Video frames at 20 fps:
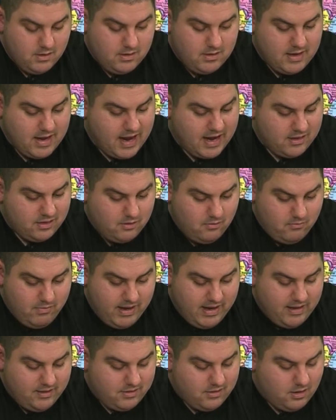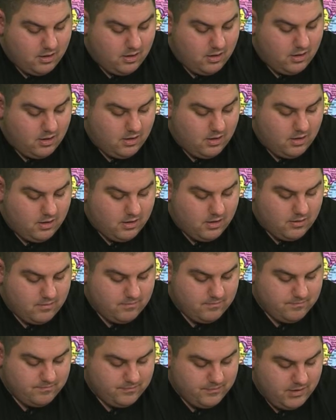Nack the Weasel or,
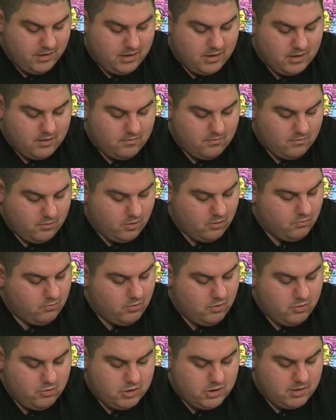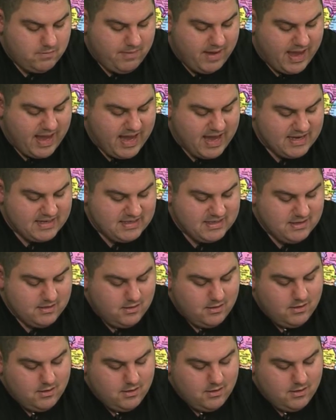you know, or Rouge the Bat.